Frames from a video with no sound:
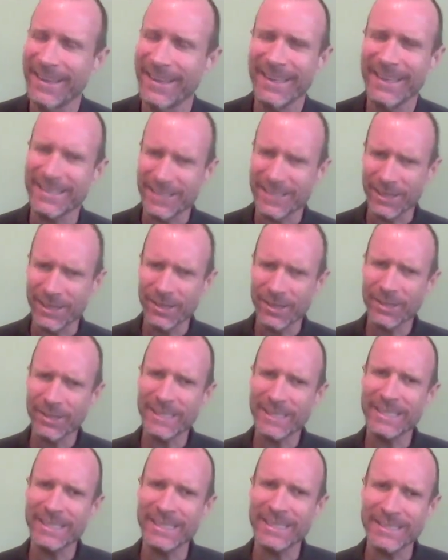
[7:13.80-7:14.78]
it's
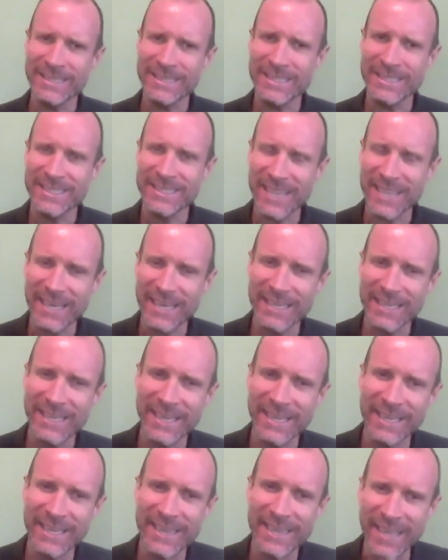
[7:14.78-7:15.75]
looking
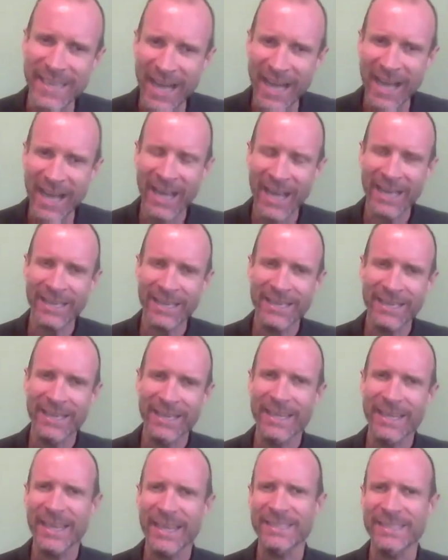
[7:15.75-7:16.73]
insanity in the eye
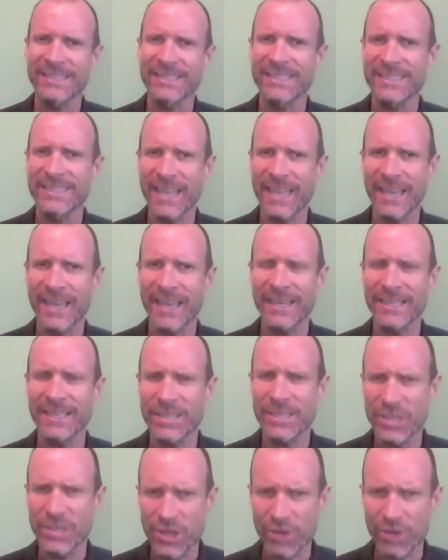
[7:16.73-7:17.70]
and
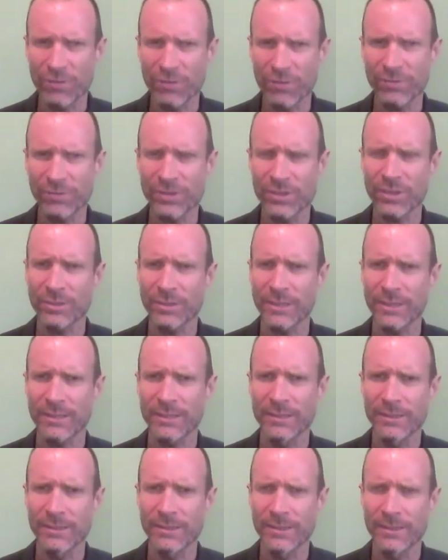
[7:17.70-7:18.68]
saying no to it
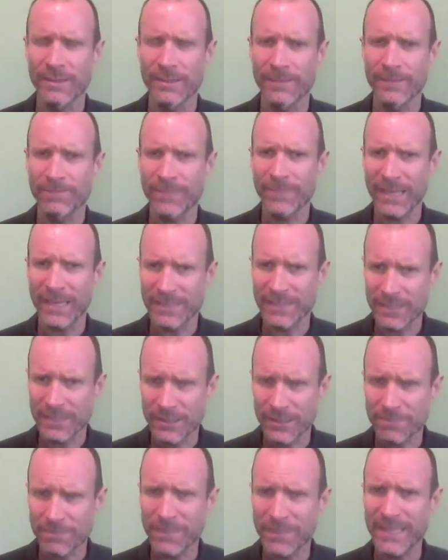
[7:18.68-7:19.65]
and
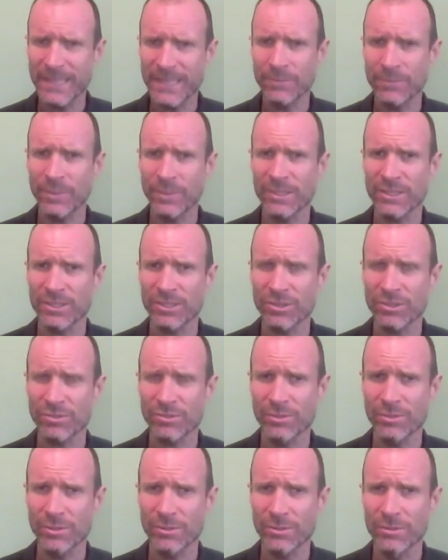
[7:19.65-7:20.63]
speaking what's
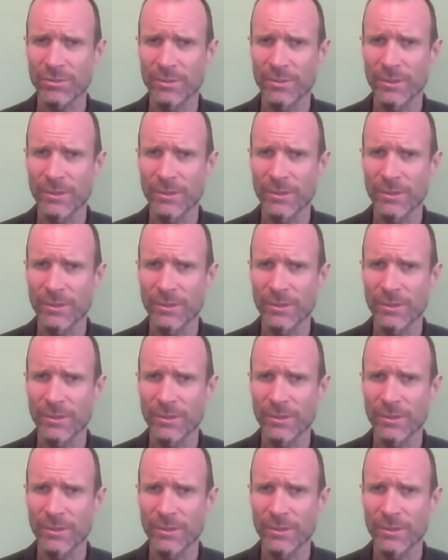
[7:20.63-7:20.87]
true.